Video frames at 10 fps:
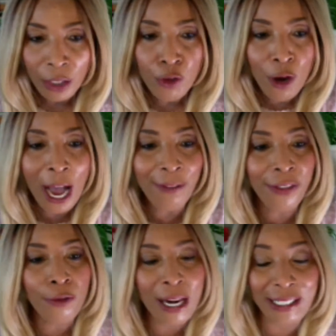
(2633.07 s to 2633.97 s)
you have
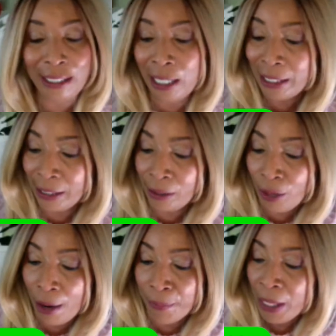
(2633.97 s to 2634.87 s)
the retinol
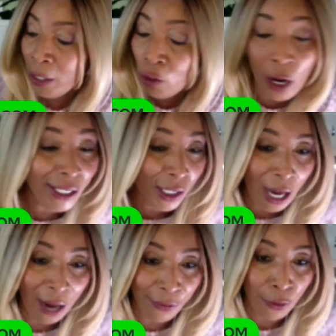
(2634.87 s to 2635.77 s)
serum. You also
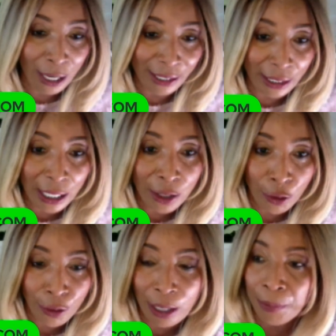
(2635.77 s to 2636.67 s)
have the retinol
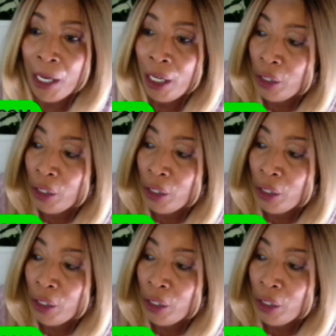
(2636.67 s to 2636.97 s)
cream.